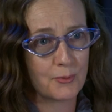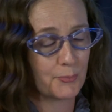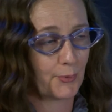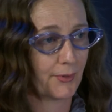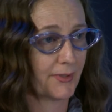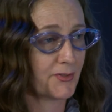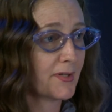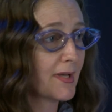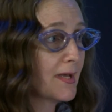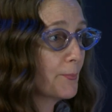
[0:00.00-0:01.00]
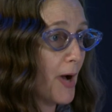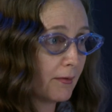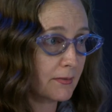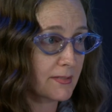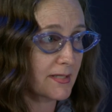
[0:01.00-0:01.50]
important,
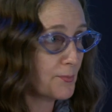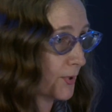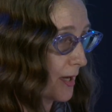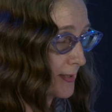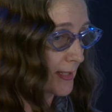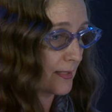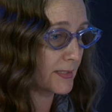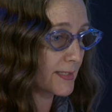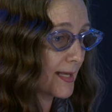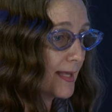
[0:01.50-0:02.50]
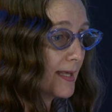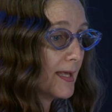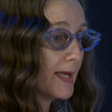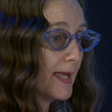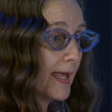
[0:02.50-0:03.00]
policy process,
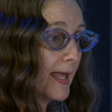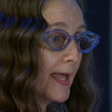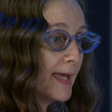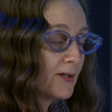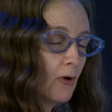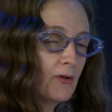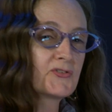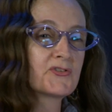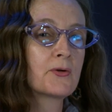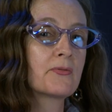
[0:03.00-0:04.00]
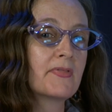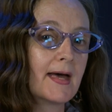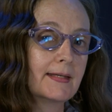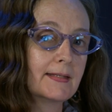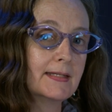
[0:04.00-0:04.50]
and also
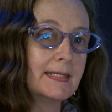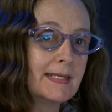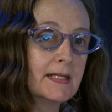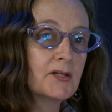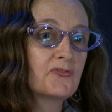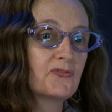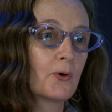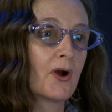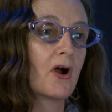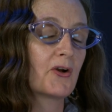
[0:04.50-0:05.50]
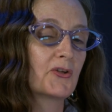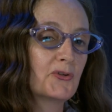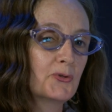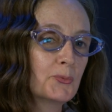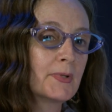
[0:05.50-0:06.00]
that need for our
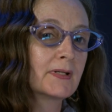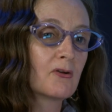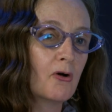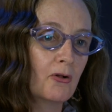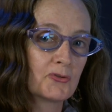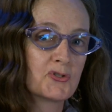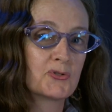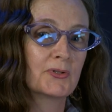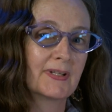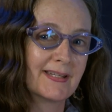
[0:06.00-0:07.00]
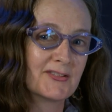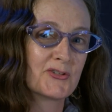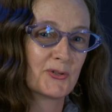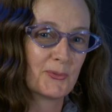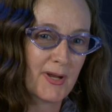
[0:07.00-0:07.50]
human cultural
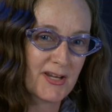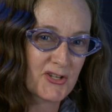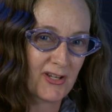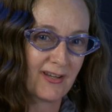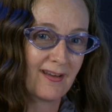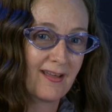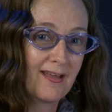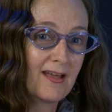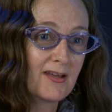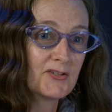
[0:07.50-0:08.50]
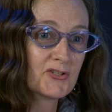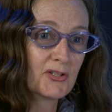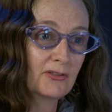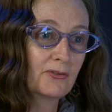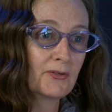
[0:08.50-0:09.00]
integration
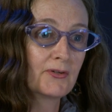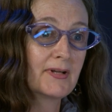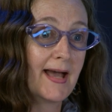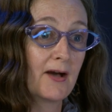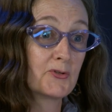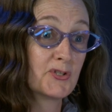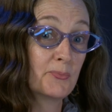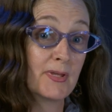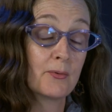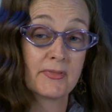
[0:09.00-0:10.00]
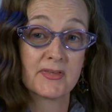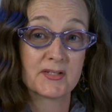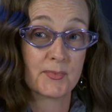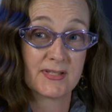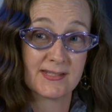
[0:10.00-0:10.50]
to learn how to be with
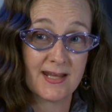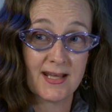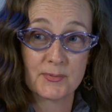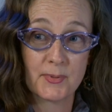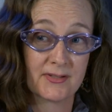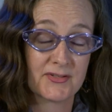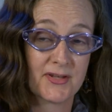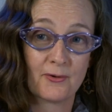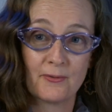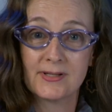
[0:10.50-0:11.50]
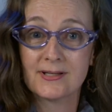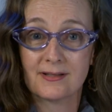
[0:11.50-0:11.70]
these mistakes because they're going to